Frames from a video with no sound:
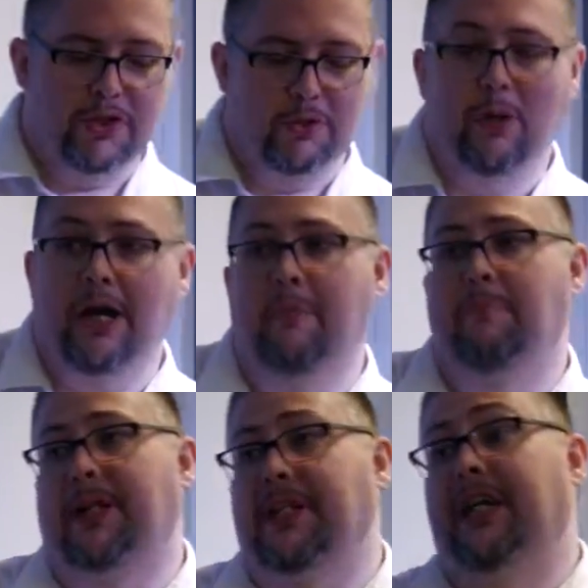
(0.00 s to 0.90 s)
is where
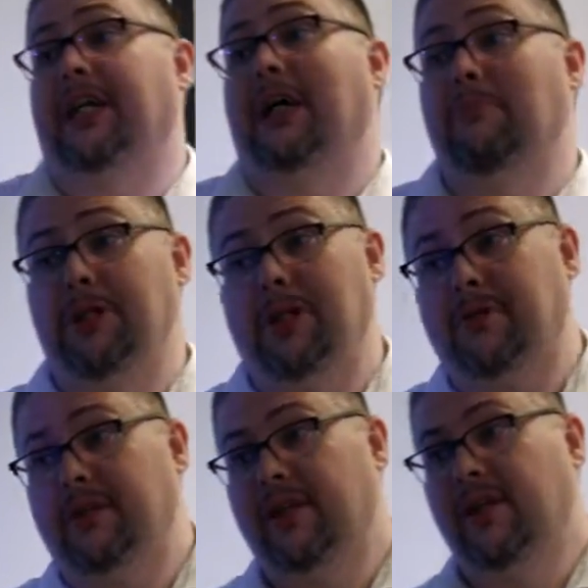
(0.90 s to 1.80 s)
BDD comes in.
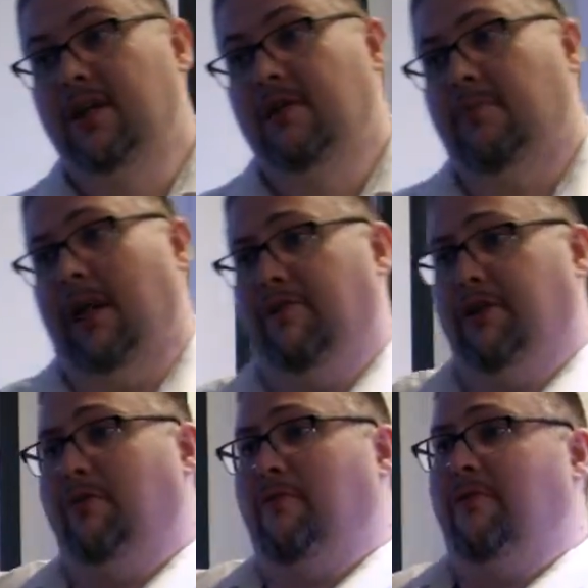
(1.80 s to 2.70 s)

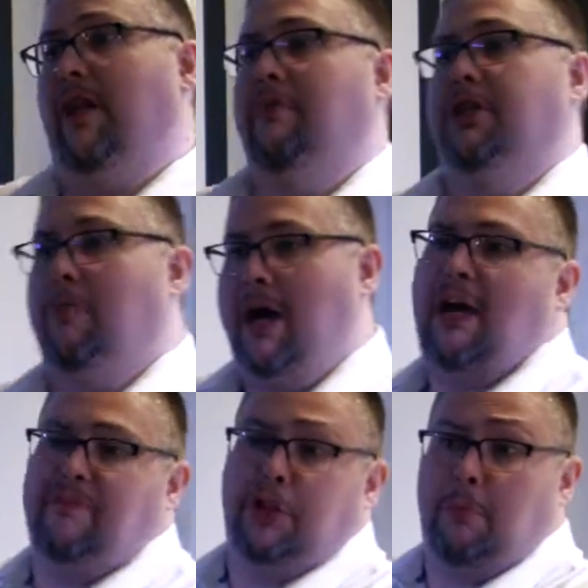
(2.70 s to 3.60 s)
Behaviour-driven development is about
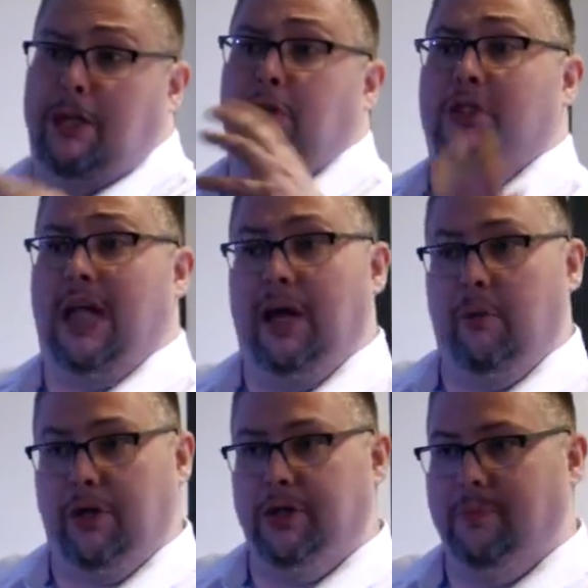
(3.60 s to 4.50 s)
having a ubiquitous
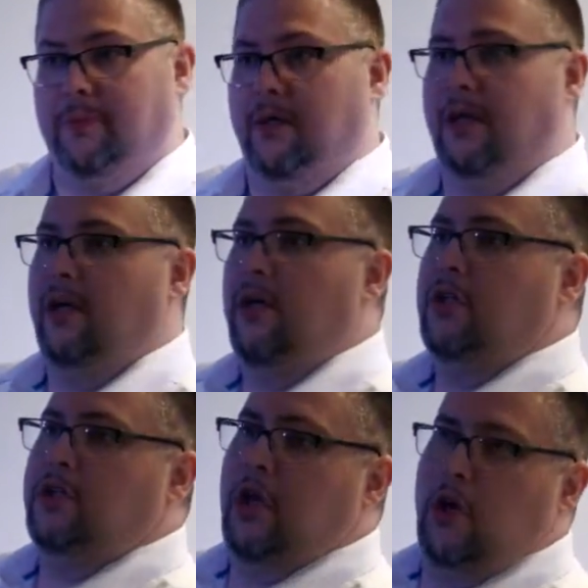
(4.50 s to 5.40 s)
language.
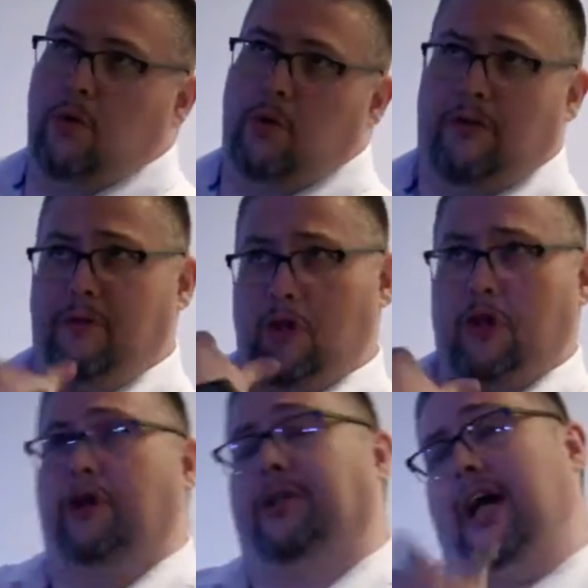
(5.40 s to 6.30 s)
So if you're not
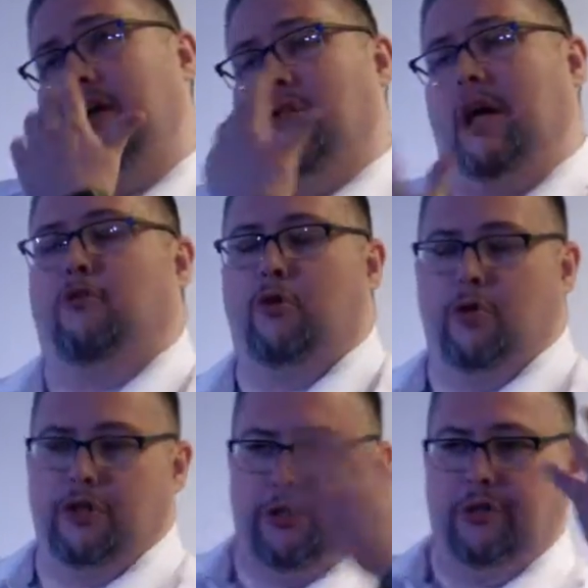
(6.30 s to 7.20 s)
going down that route
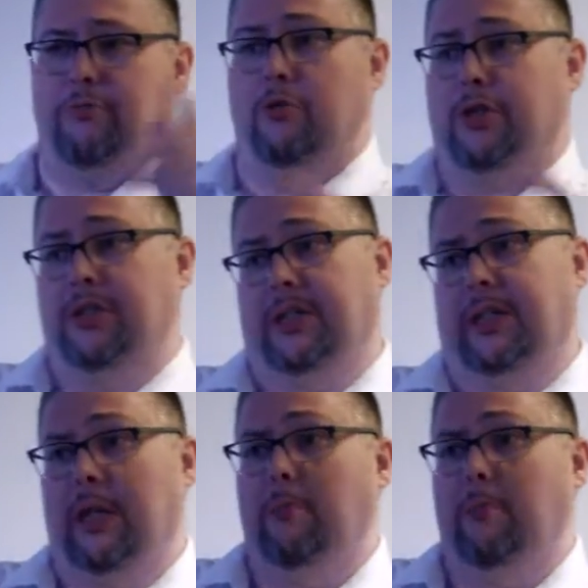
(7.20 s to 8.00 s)
and you're doing more the TDD